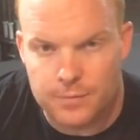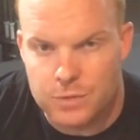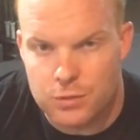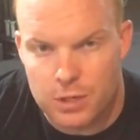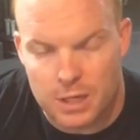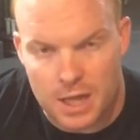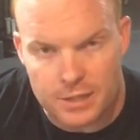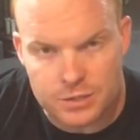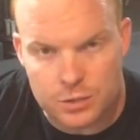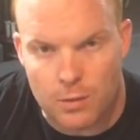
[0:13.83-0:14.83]
doing a lot
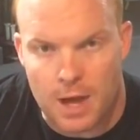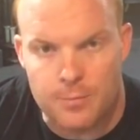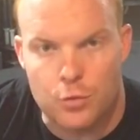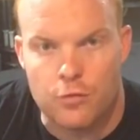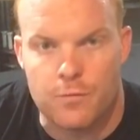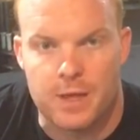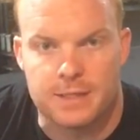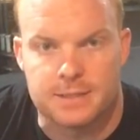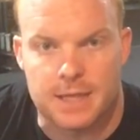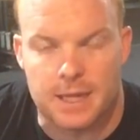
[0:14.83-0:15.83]
of squat
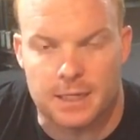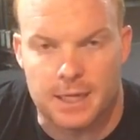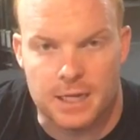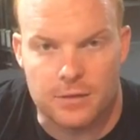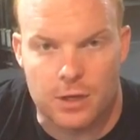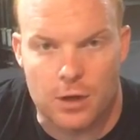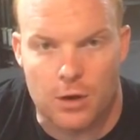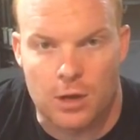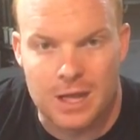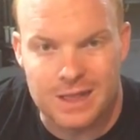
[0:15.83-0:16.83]
movements and getting
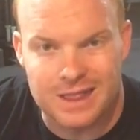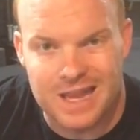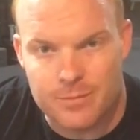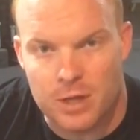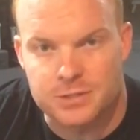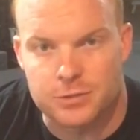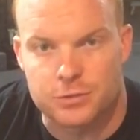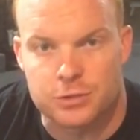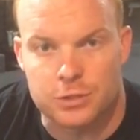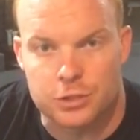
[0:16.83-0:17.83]
their leg
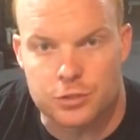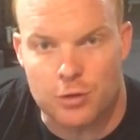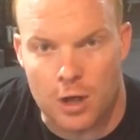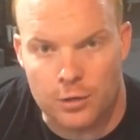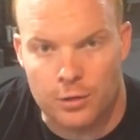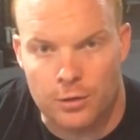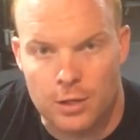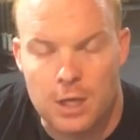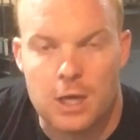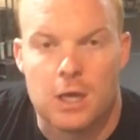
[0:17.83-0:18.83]
muscles stronger,
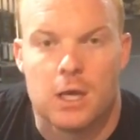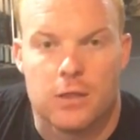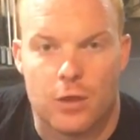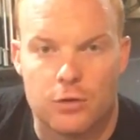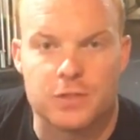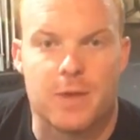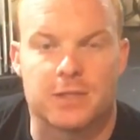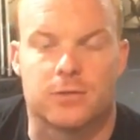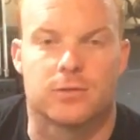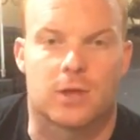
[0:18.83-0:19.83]
those
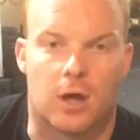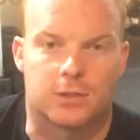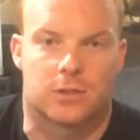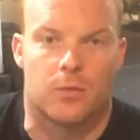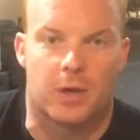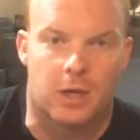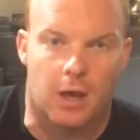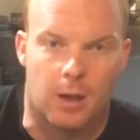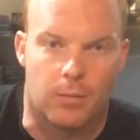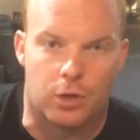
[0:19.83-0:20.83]
muscles also
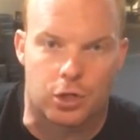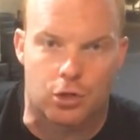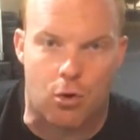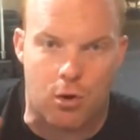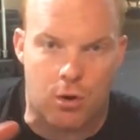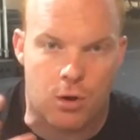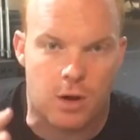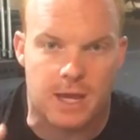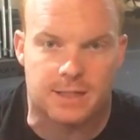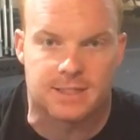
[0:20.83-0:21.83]
become
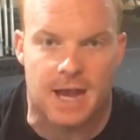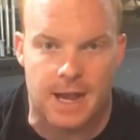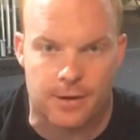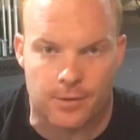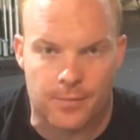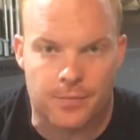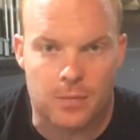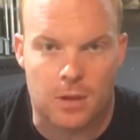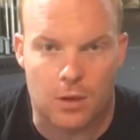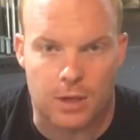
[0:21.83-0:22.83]
shorter and tighter,
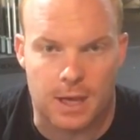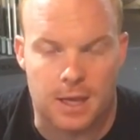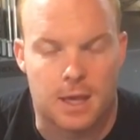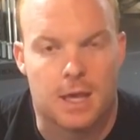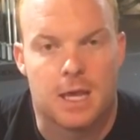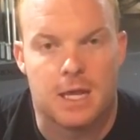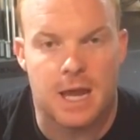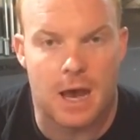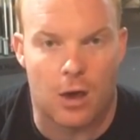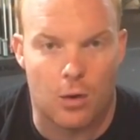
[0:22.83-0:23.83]
okay?
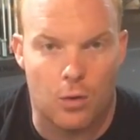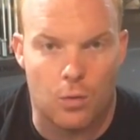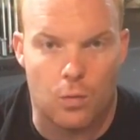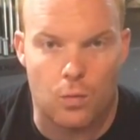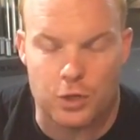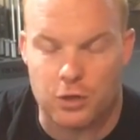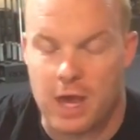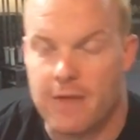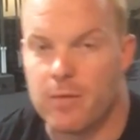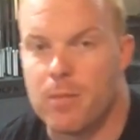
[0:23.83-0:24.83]
Now, when you
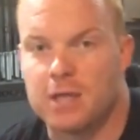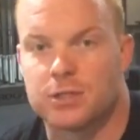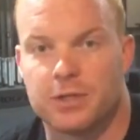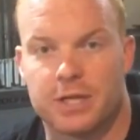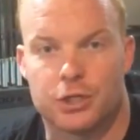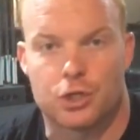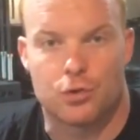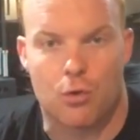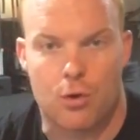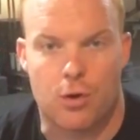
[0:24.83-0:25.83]
have a muscle that gets
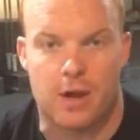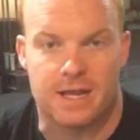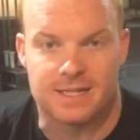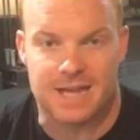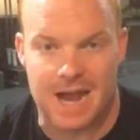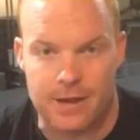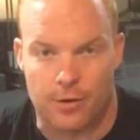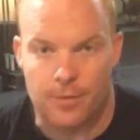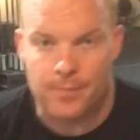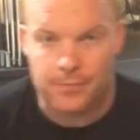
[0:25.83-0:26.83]
shorter and tighter,